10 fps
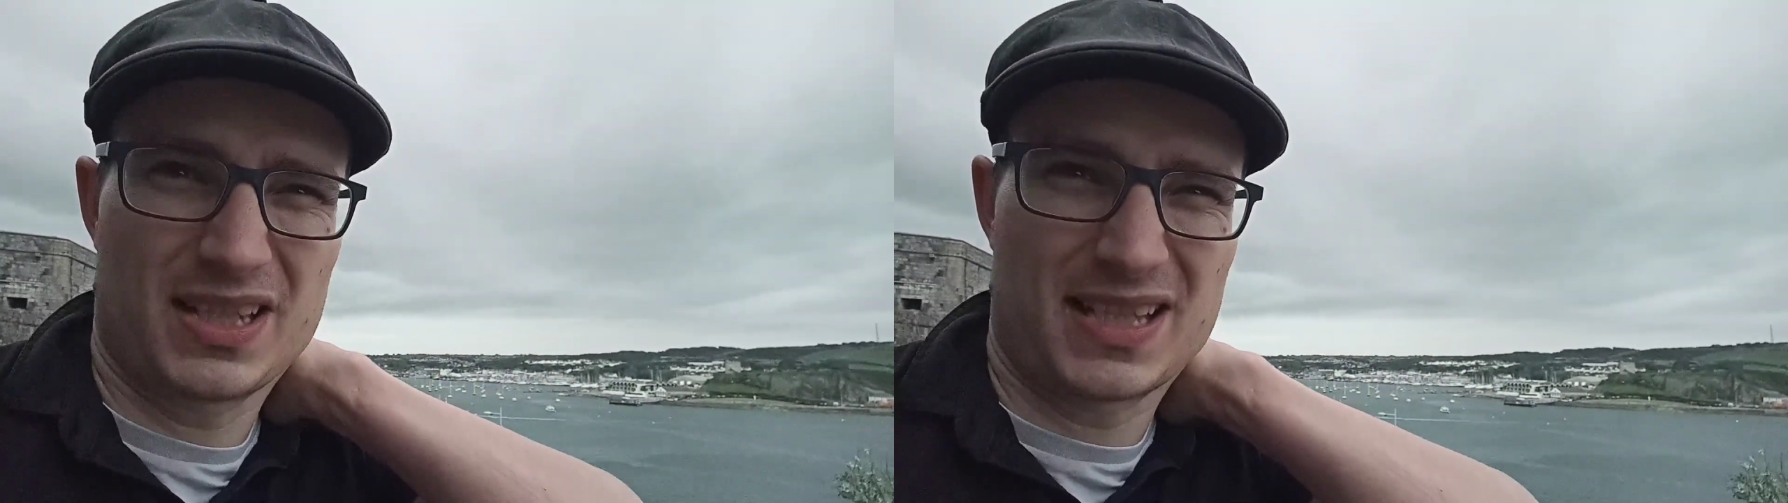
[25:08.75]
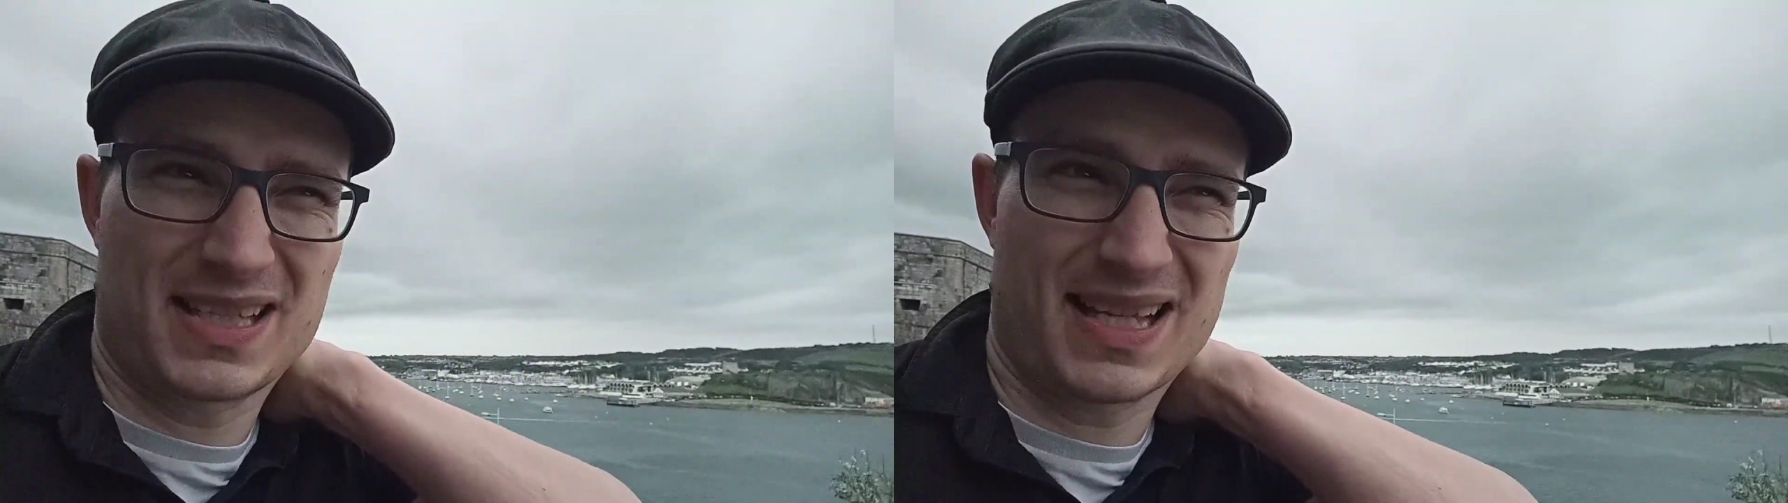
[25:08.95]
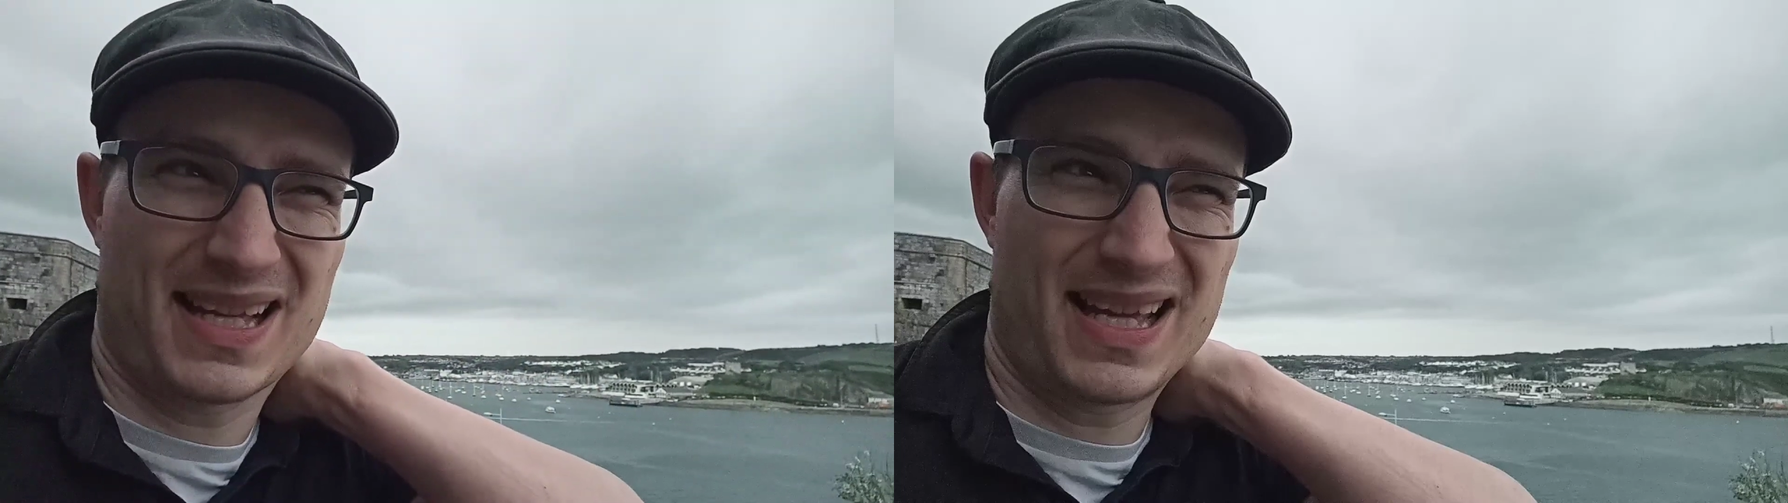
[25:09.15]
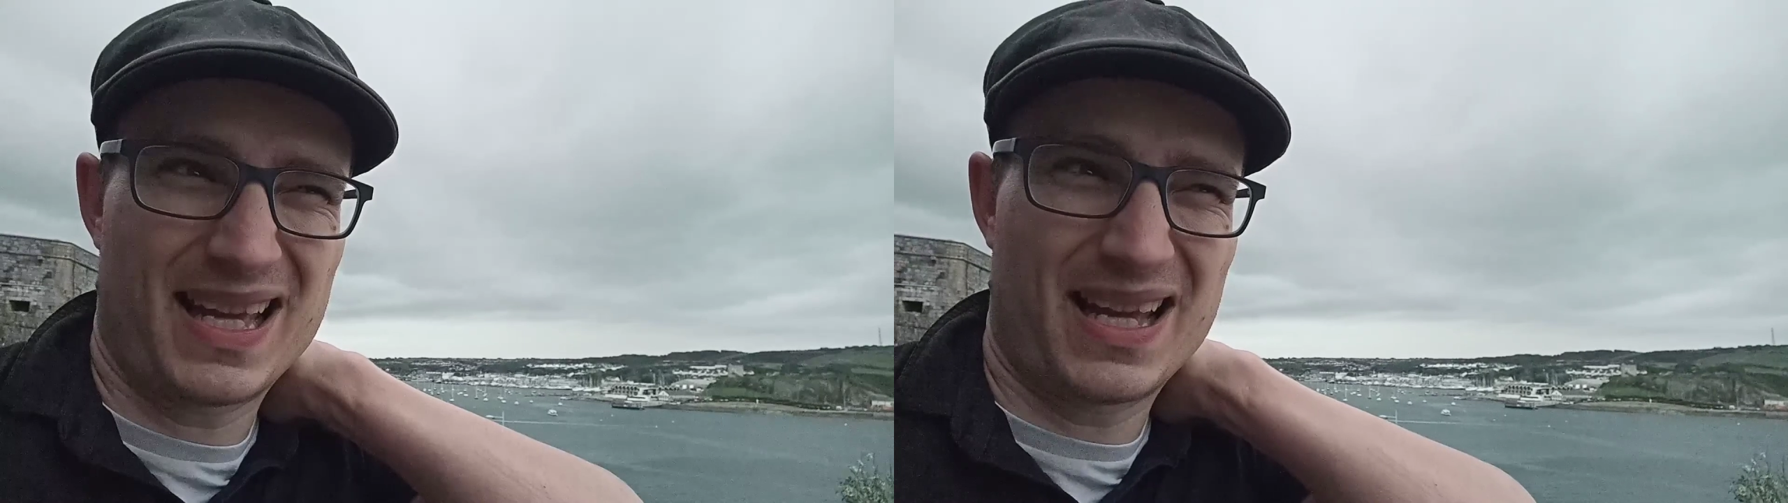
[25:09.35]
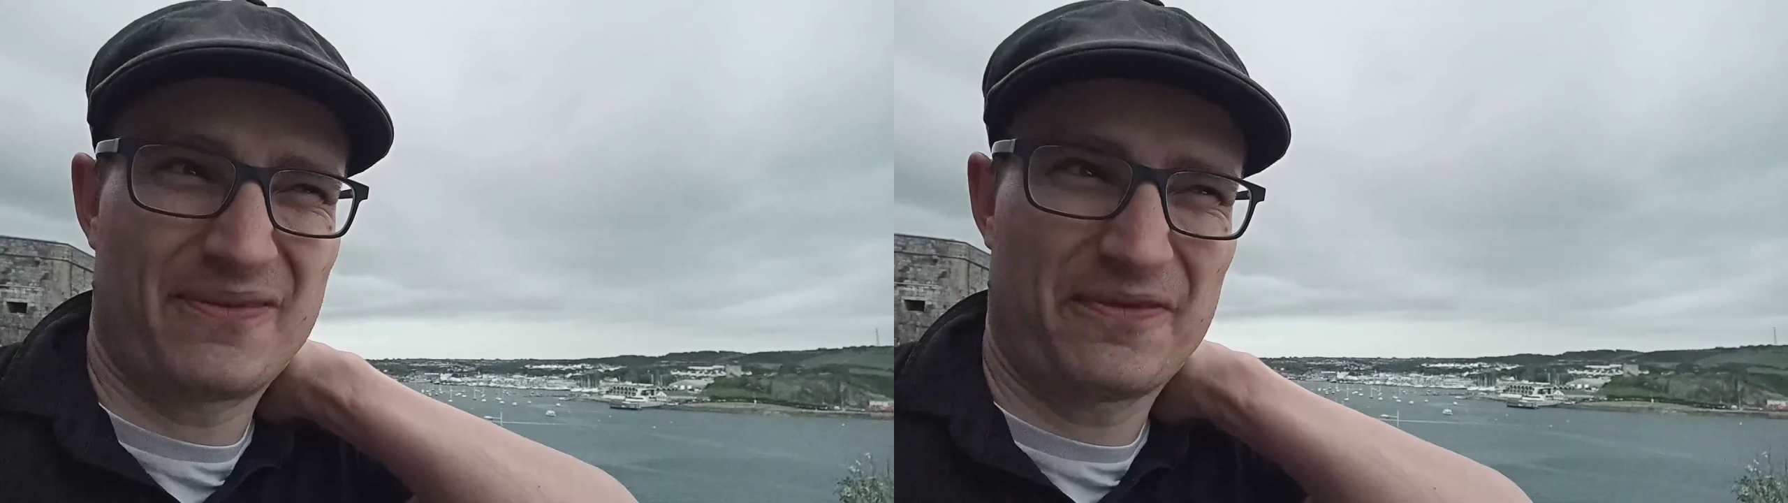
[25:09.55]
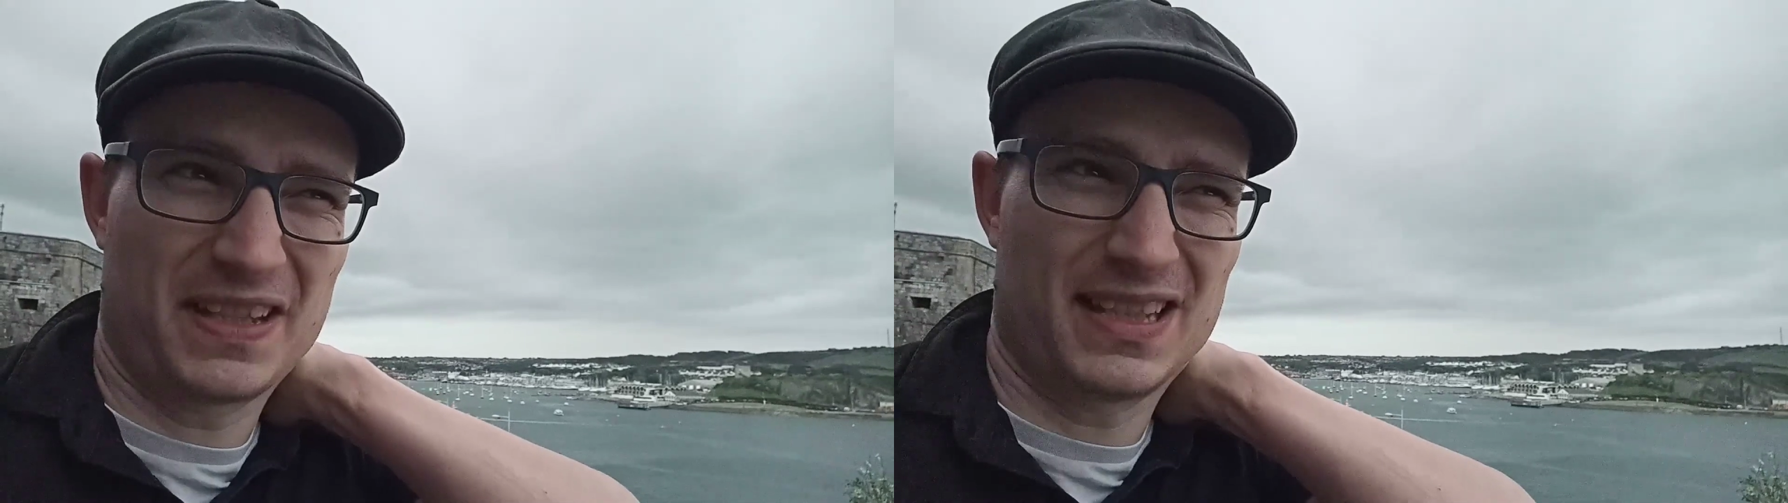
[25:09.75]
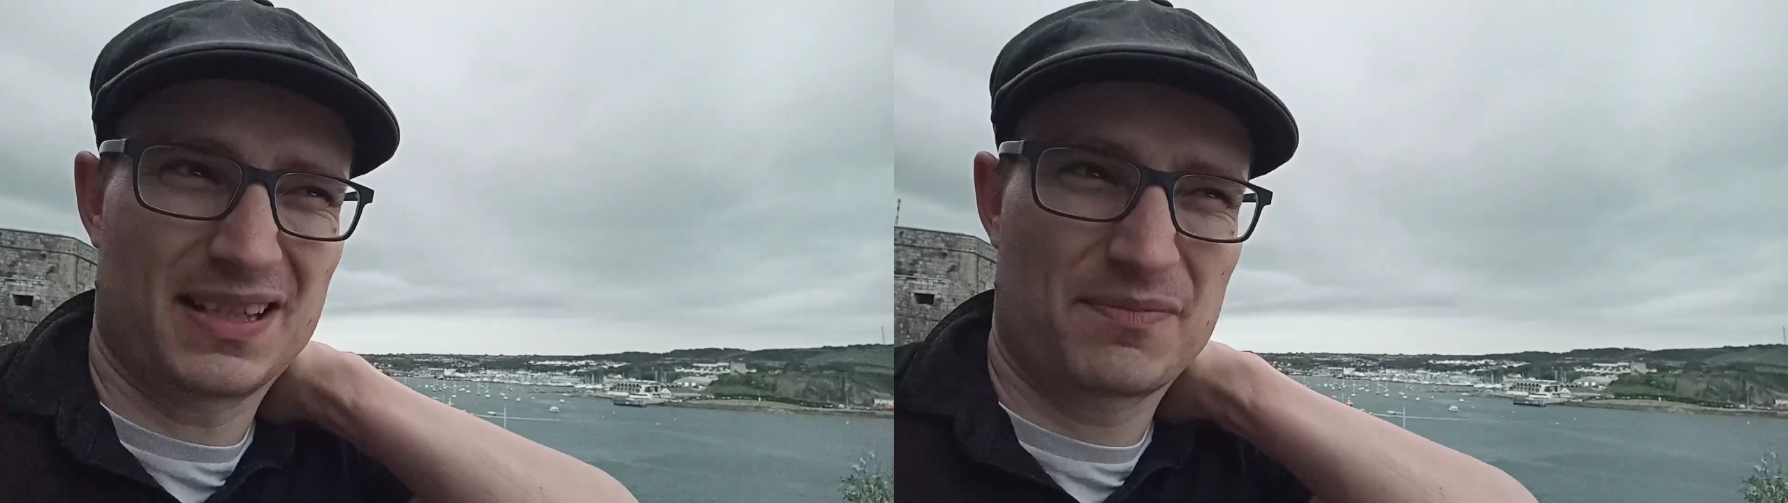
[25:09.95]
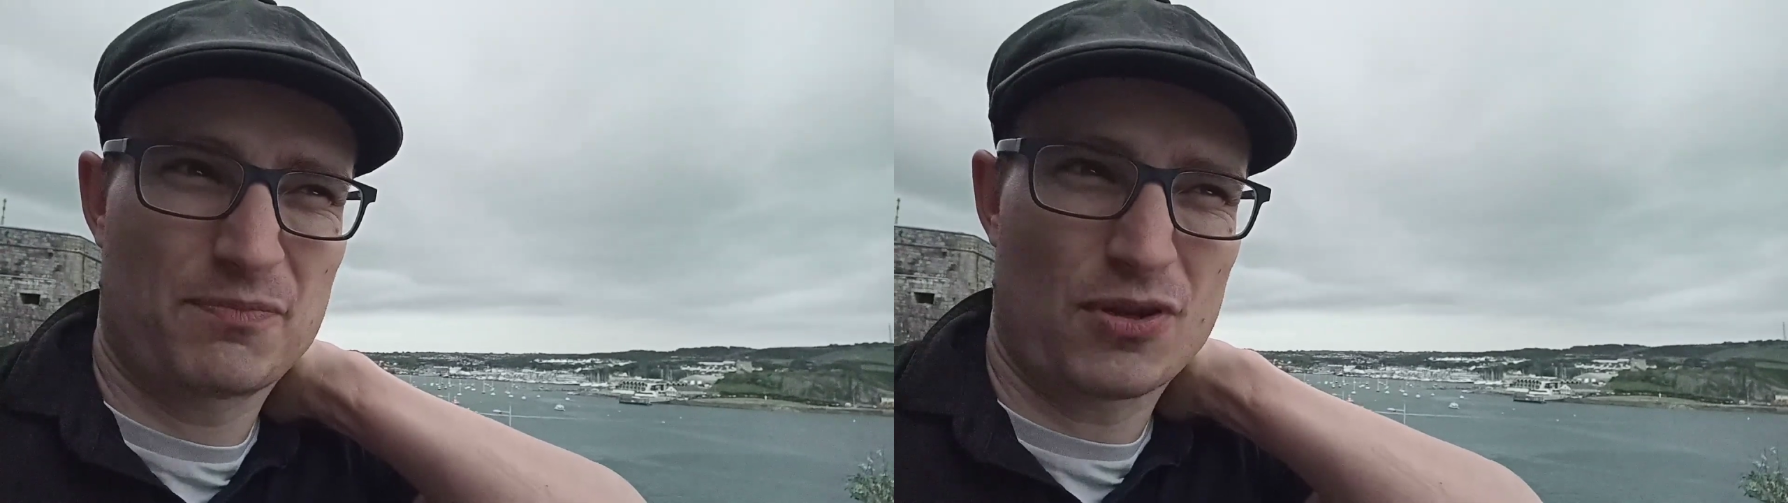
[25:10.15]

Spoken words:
It says I think that's